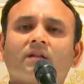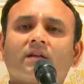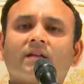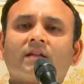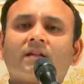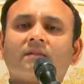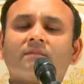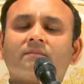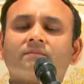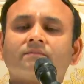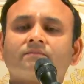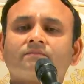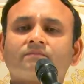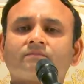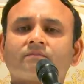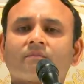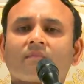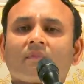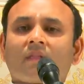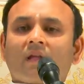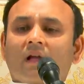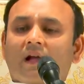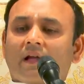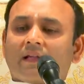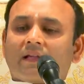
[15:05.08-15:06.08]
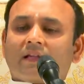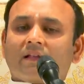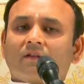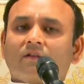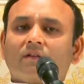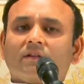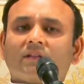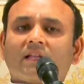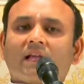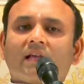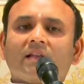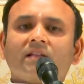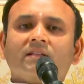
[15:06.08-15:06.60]
will again, I
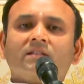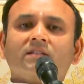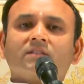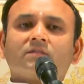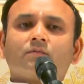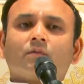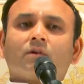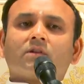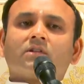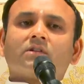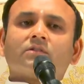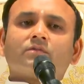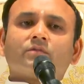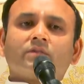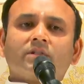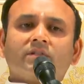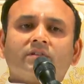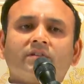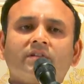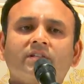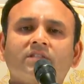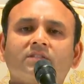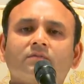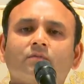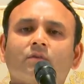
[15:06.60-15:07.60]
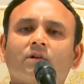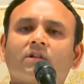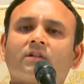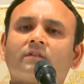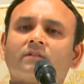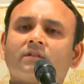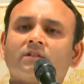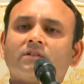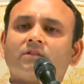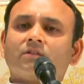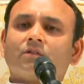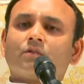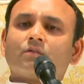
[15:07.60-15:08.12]
cannot carry this water. So he drinks
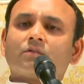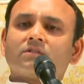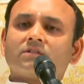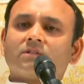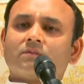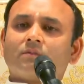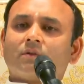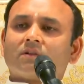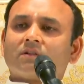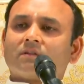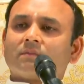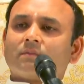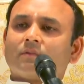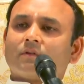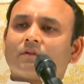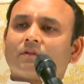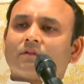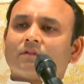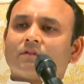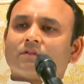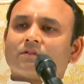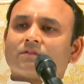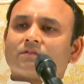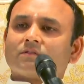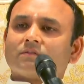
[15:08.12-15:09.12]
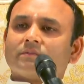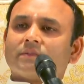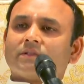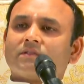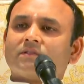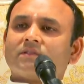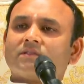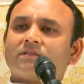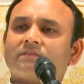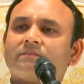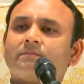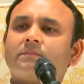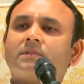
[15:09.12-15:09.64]
whatever and throws the water bottle also because
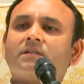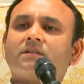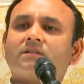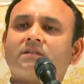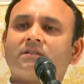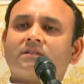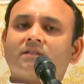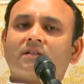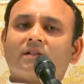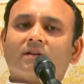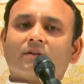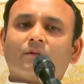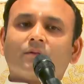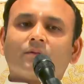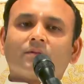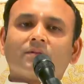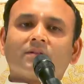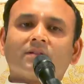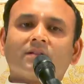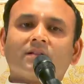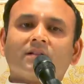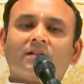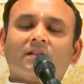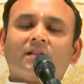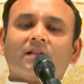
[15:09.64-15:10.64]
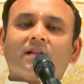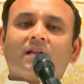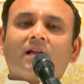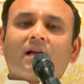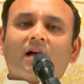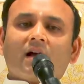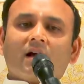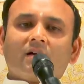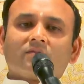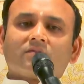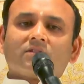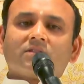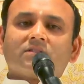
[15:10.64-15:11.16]
it's a burden now.
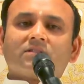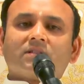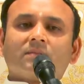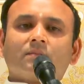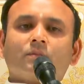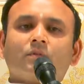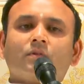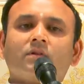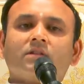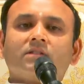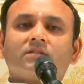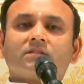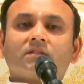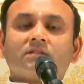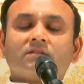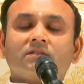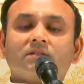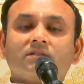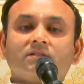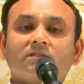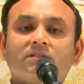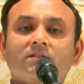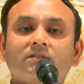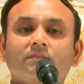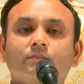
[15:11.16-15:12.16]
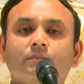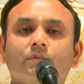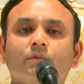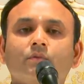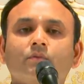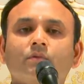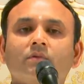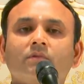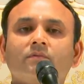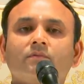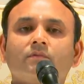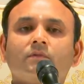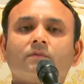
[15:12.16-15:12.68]
After some more distance, he sees
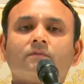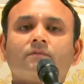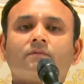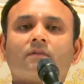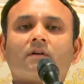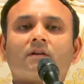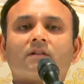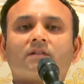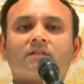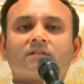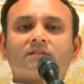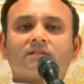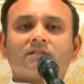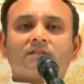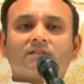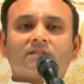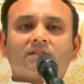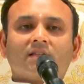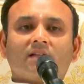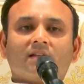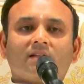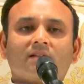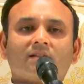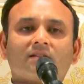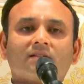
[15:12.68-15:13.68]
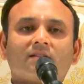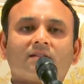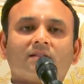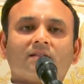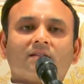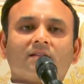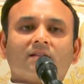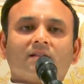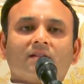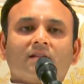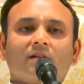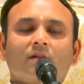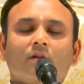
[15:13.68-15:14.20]
beautiful forest is there.
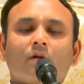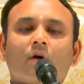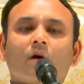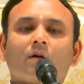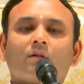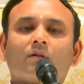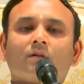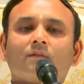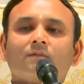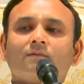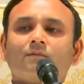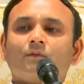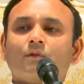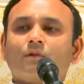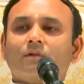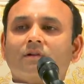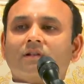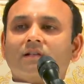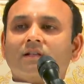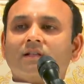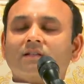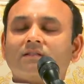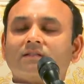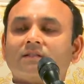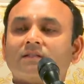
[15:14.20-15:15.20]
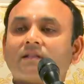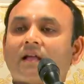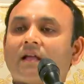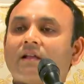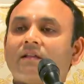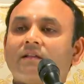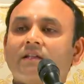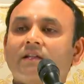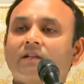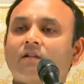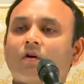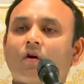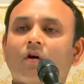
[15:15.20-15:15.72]
Lot of wood. He says,
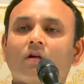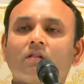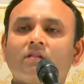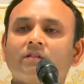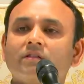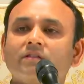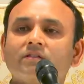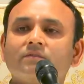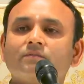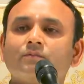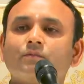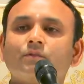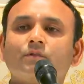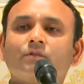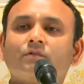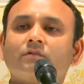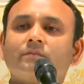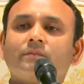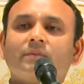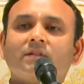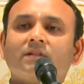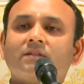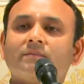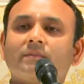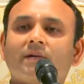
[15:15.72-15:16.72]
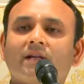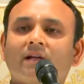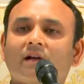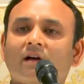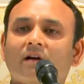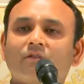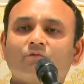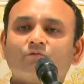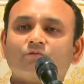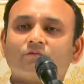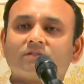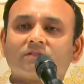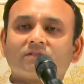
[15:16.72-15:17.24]
I'll need all this wood to build my
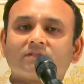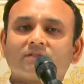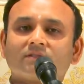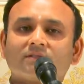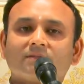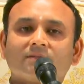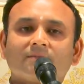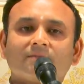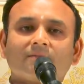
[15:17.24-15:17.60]
house